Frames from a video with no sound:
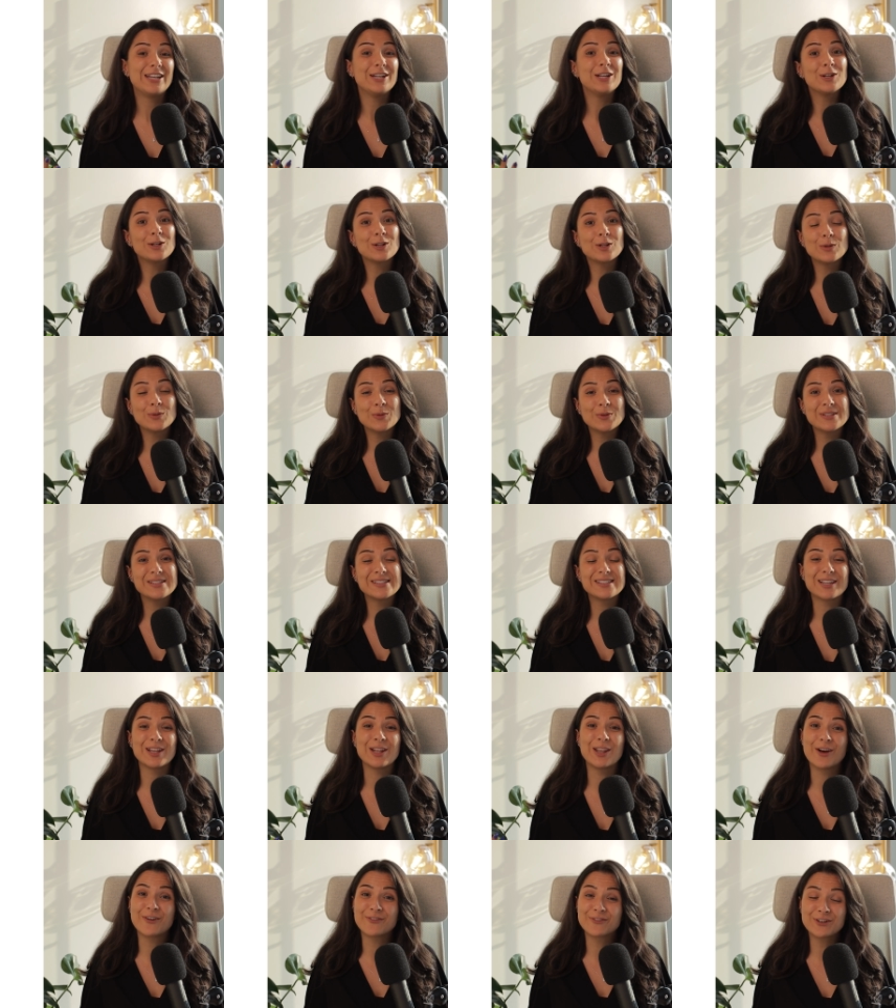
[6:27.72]
It includes
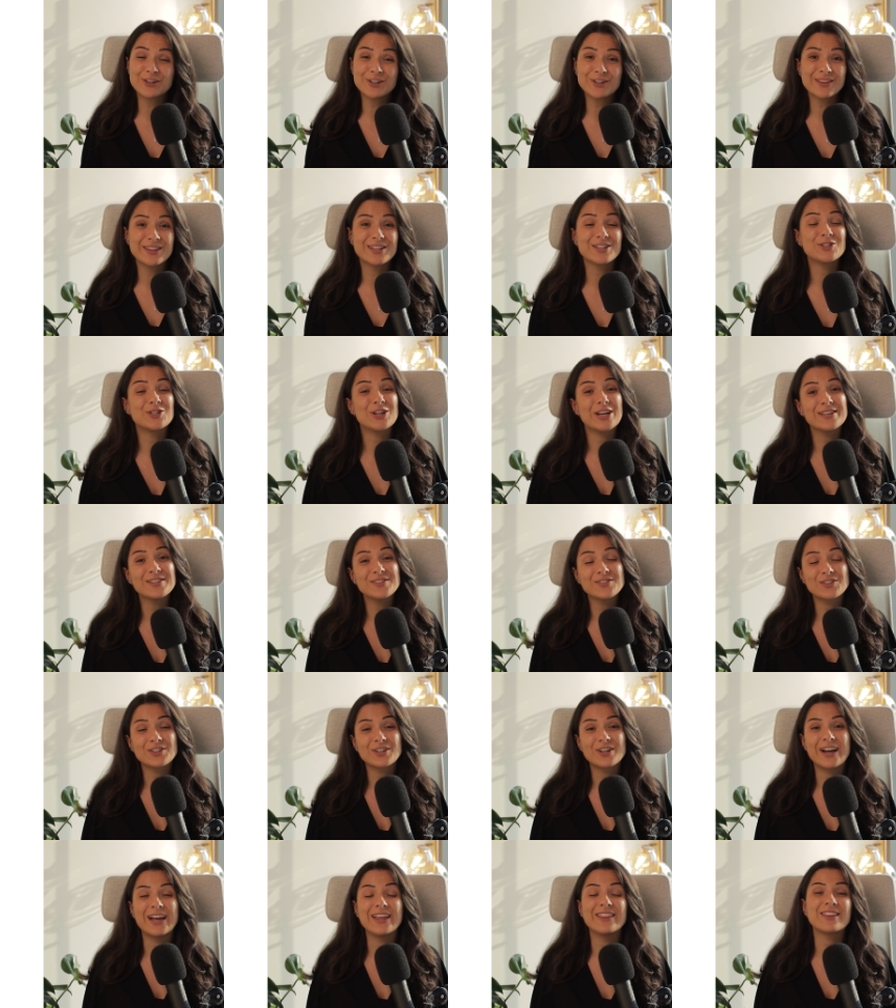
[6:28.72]
the lover, the
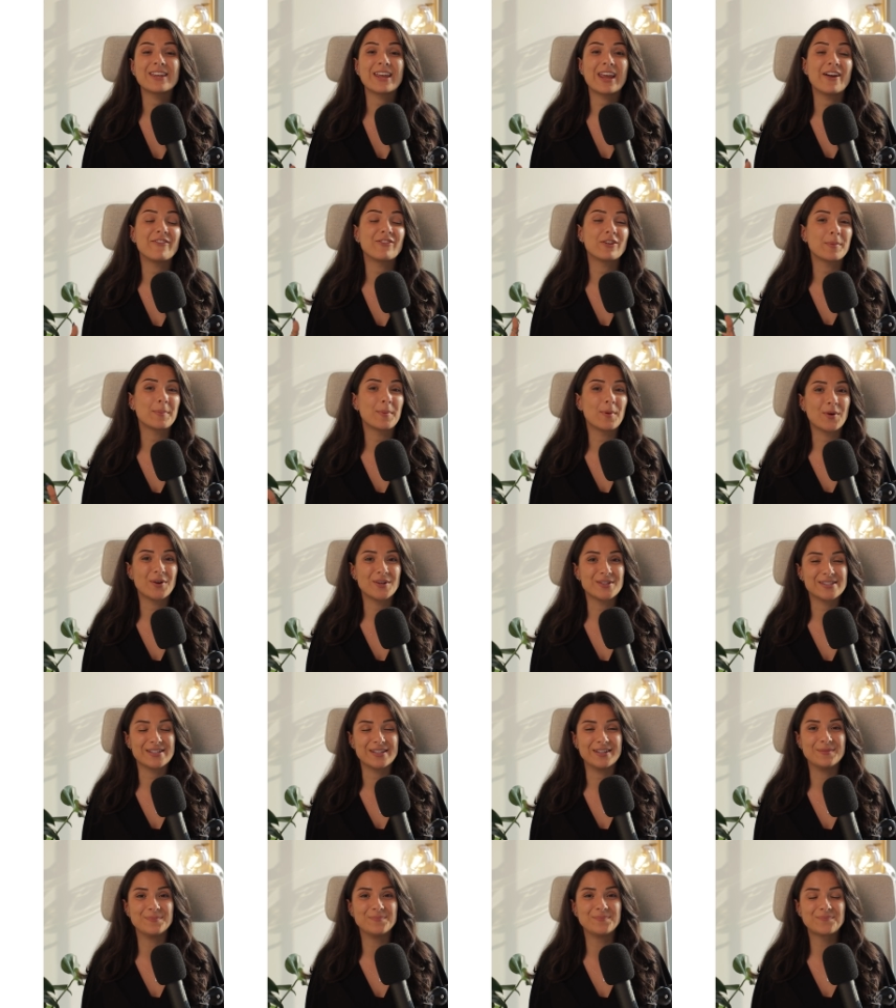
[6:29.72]
jester, and the every
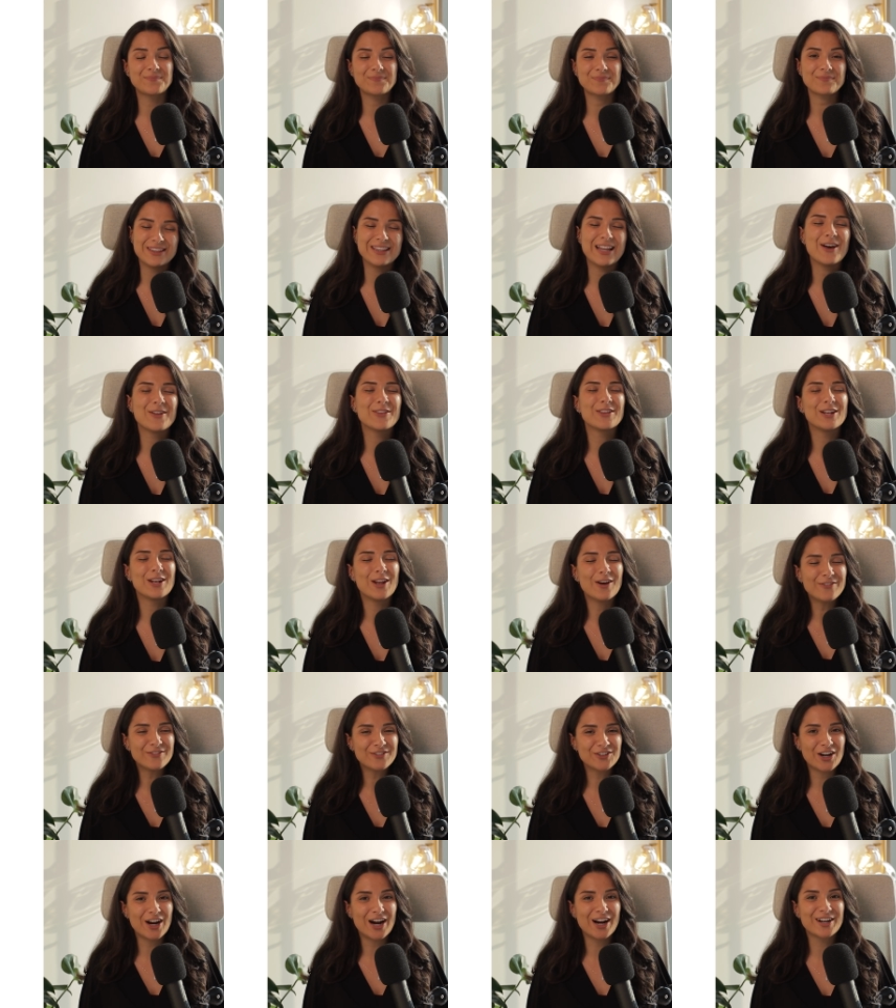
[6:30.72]
person. Now, the
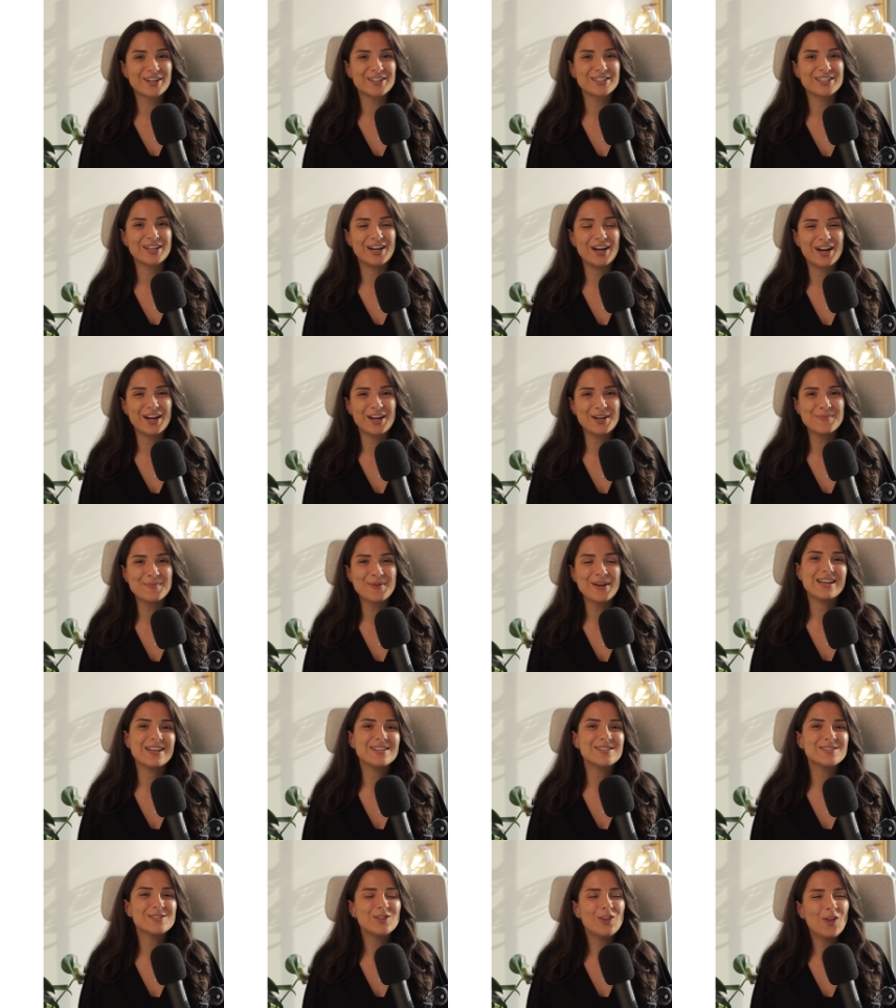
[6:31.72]
lover archetype
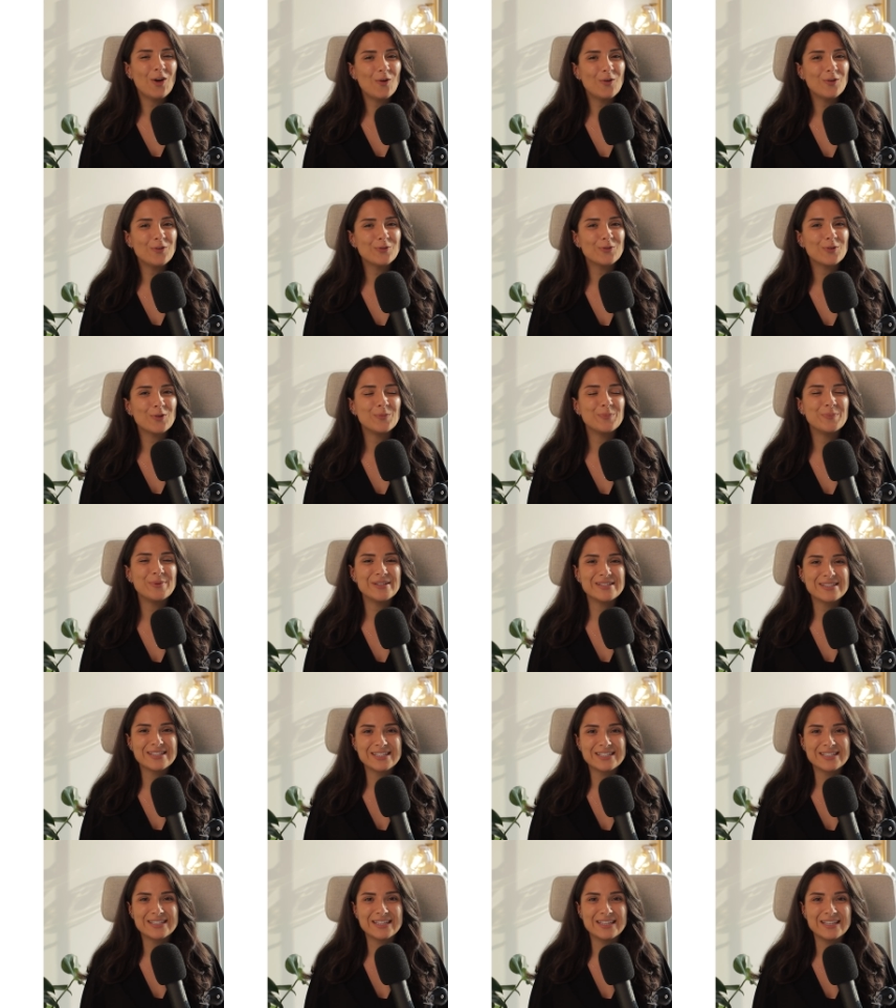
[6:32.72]
is known for
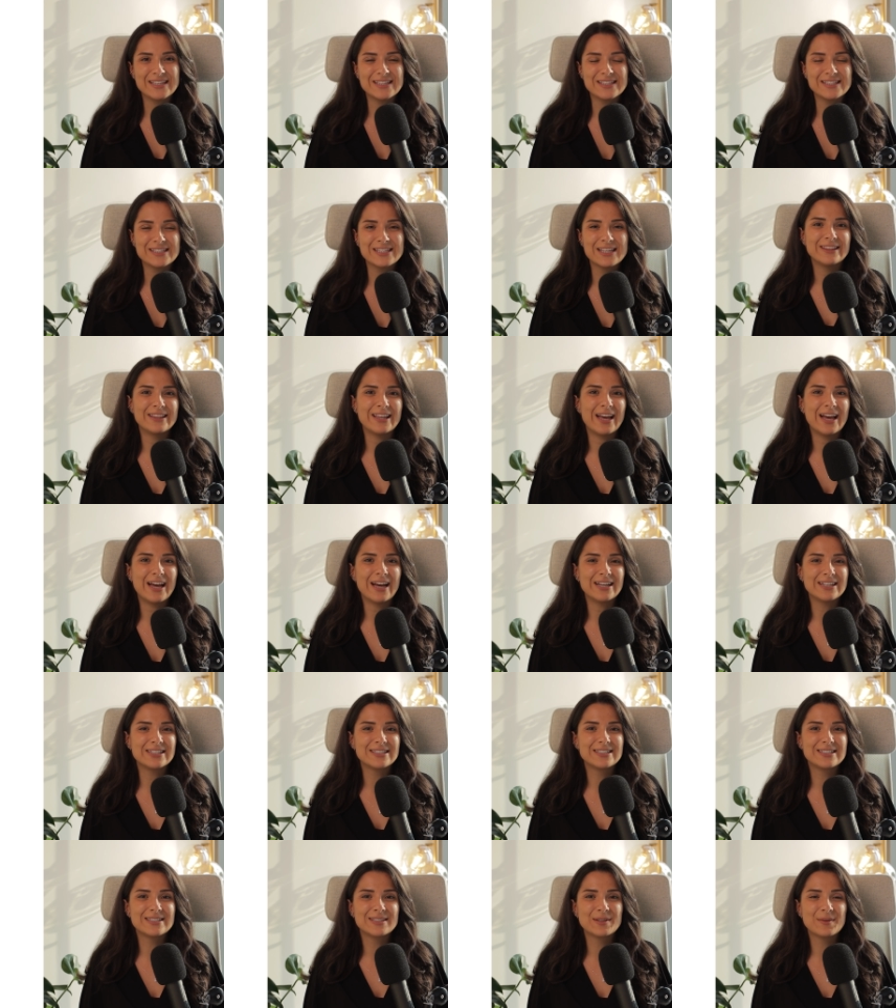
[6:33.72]
businesses
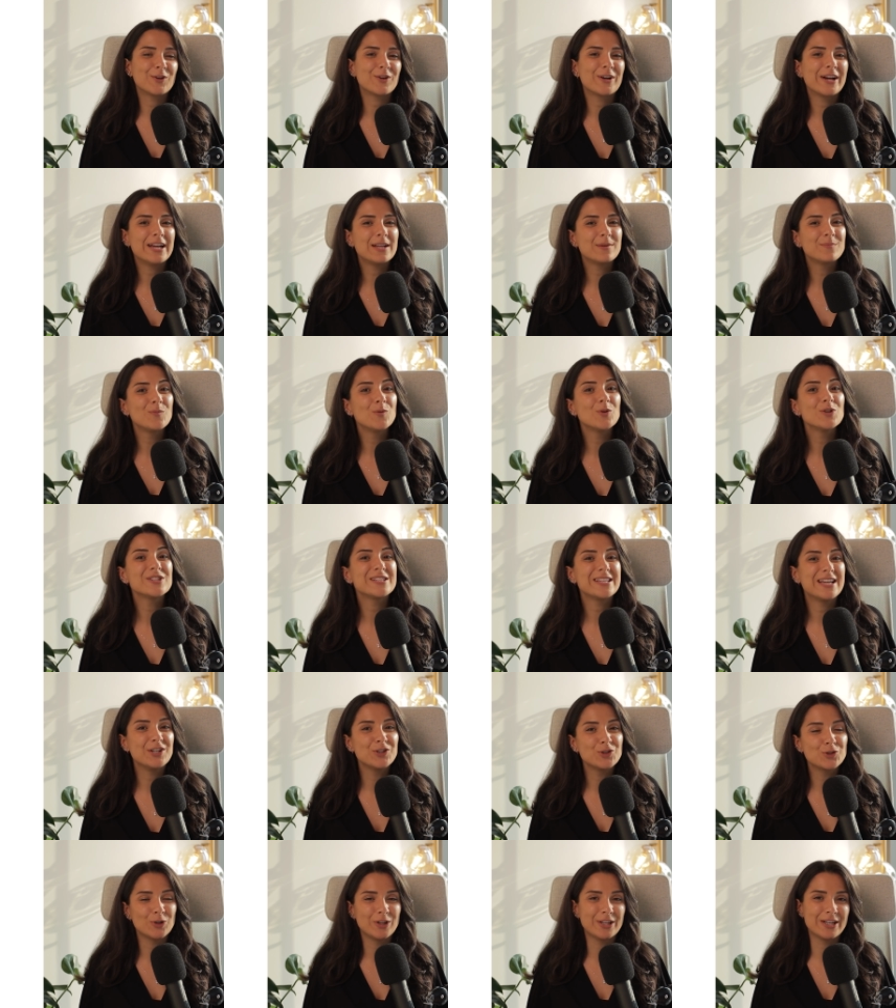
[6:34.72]
that create more
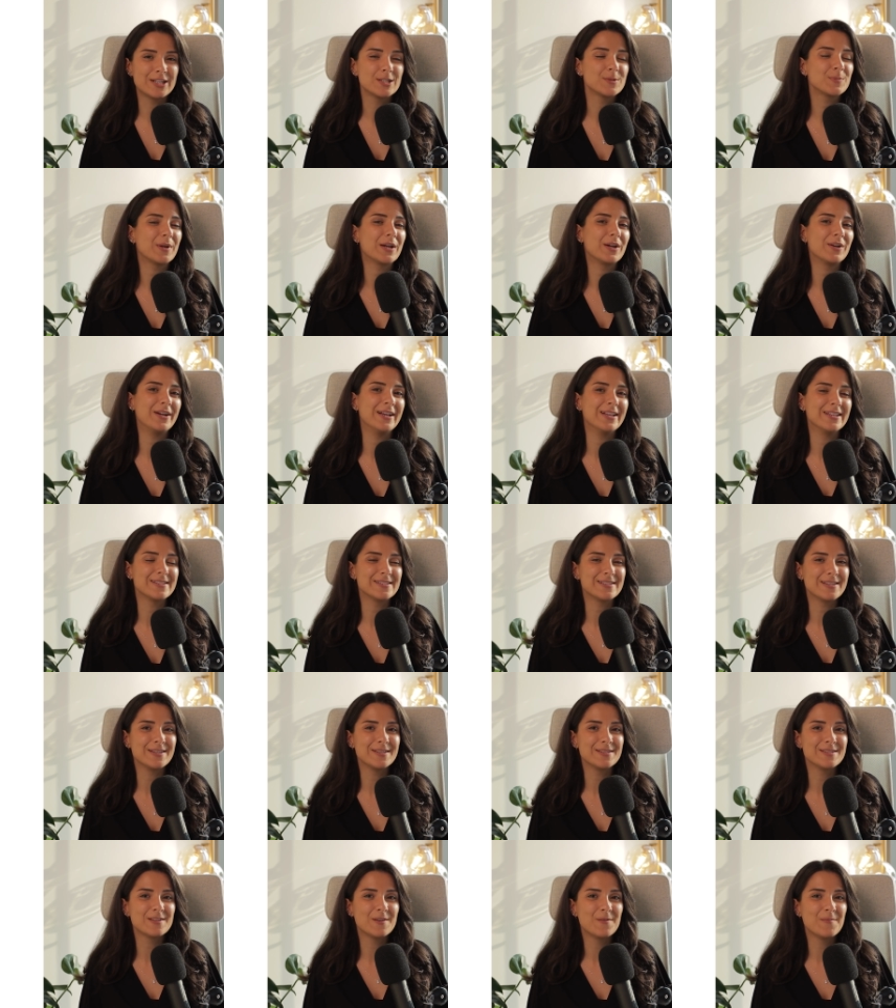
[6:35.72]
sensual
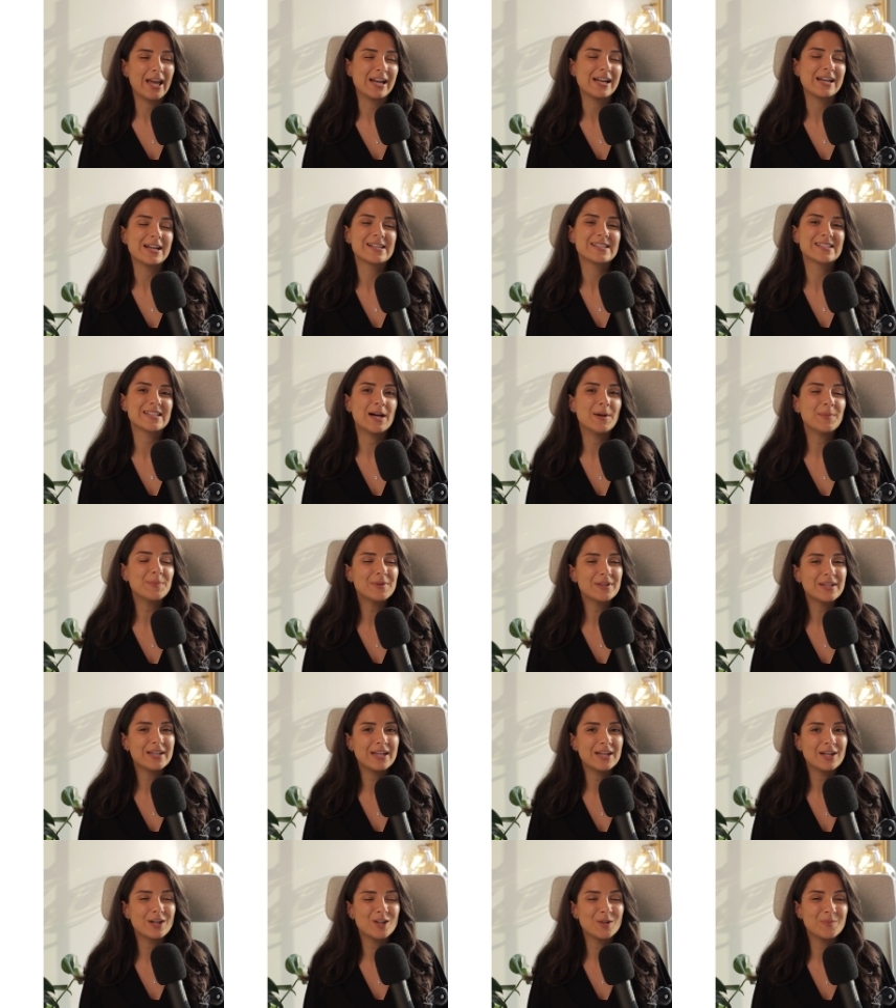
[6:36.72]
experiences. An example
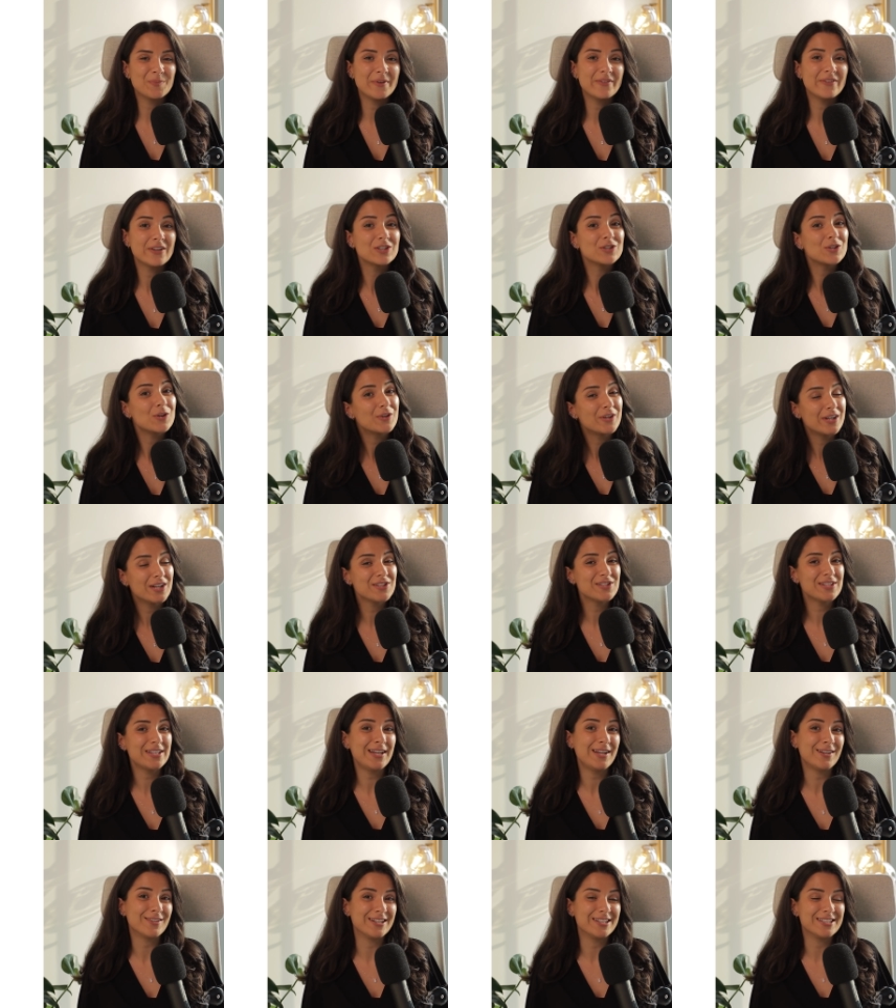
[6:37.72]
here could be Victoria's
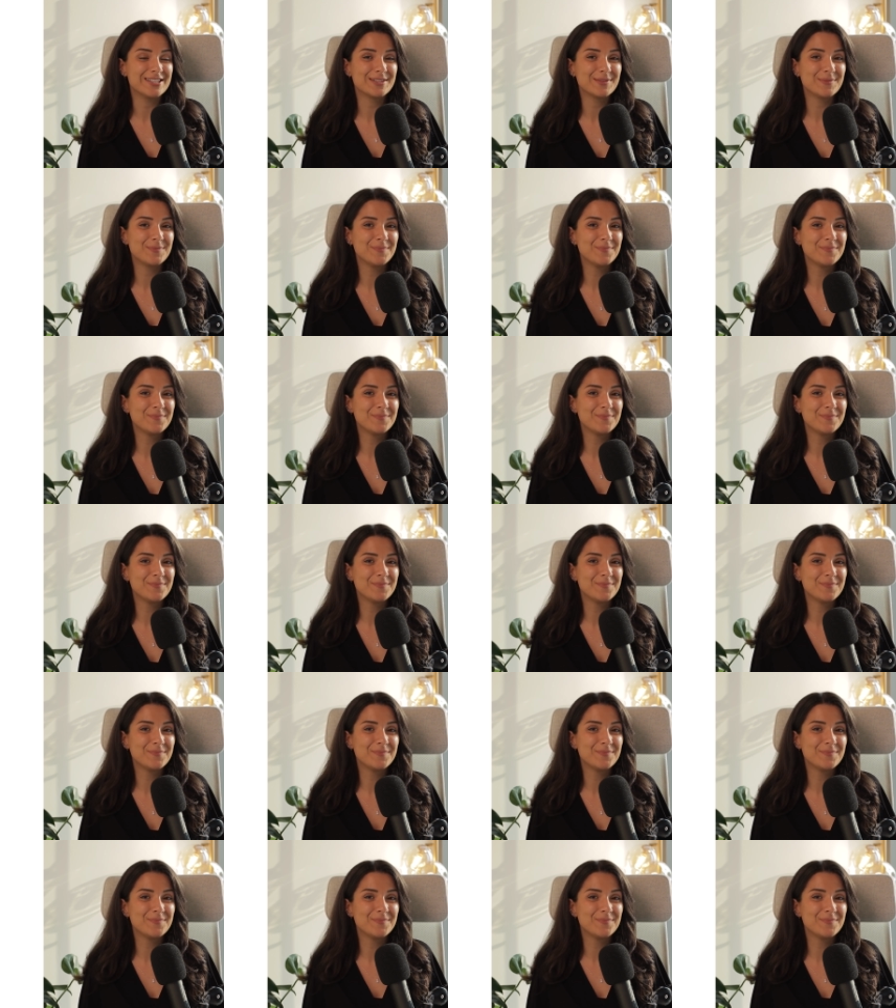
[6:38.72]
Secret.